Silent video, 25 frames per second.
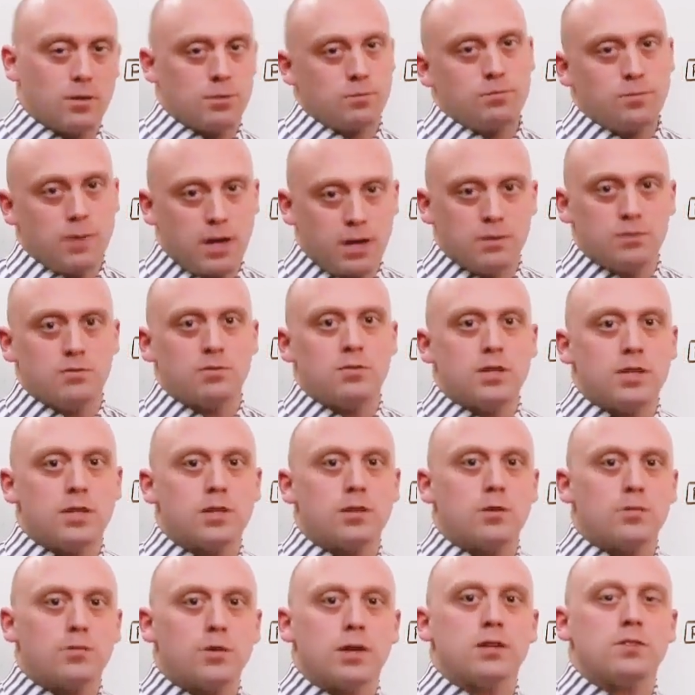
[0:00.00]
like
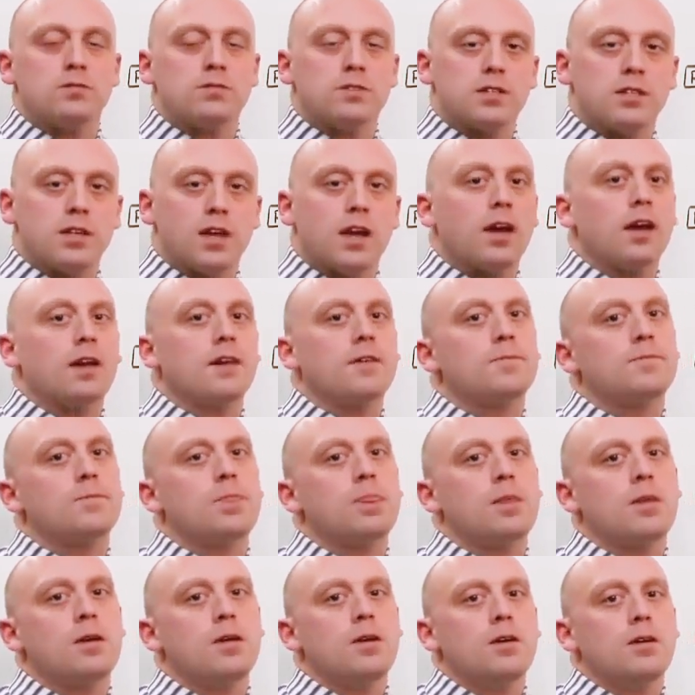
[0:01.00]
Pen-V or Pen-VK,
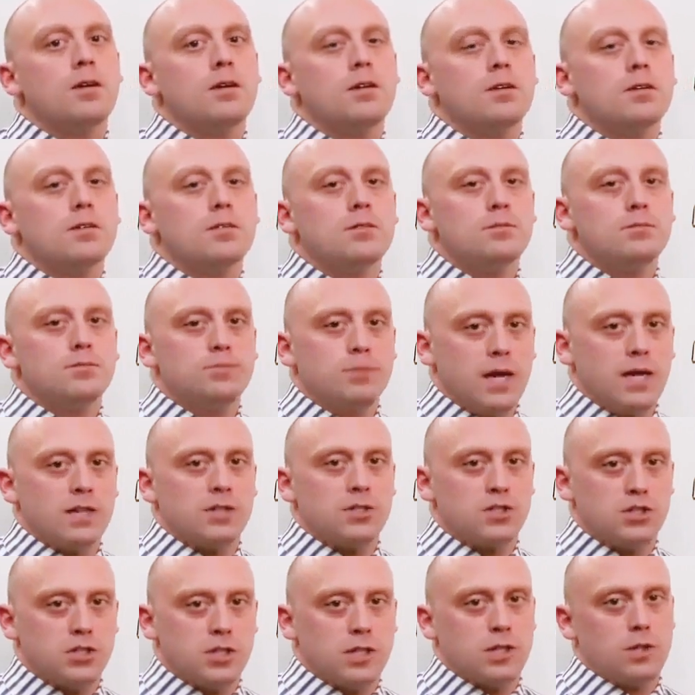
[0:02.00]

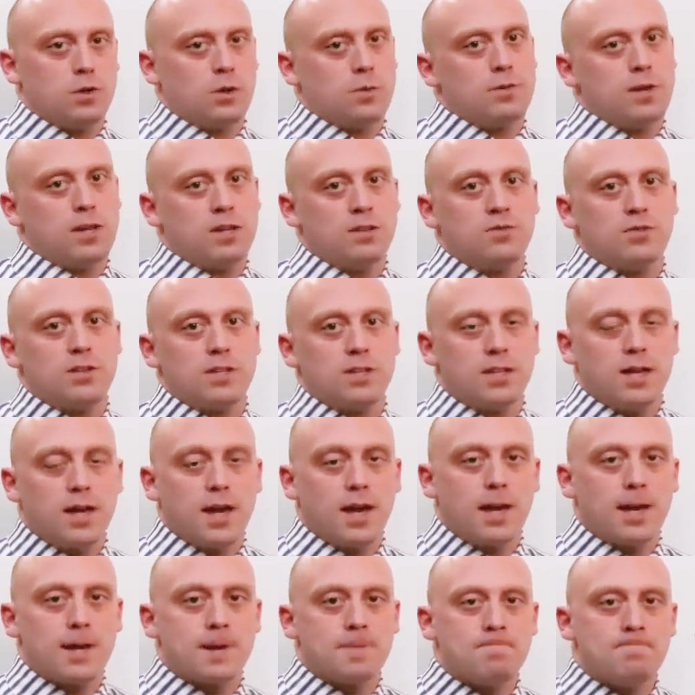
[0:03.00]
Pen-G or
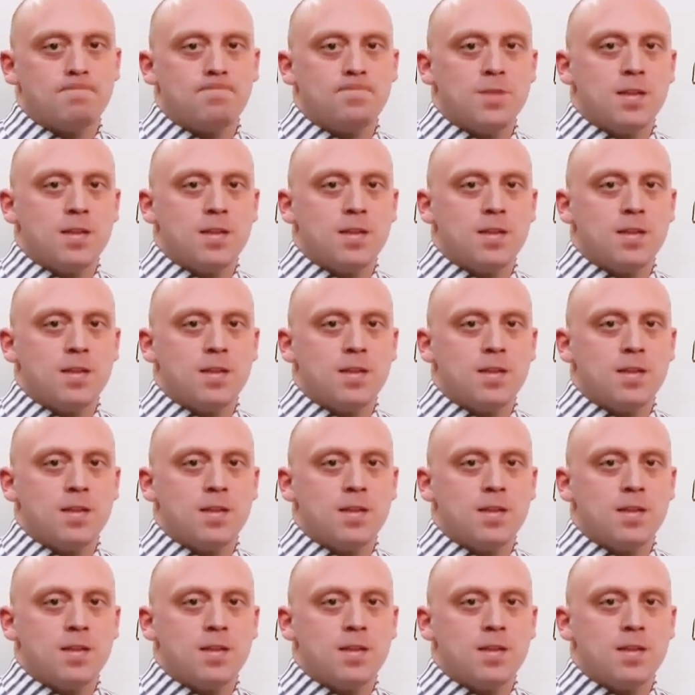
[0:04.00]
Pen-VK.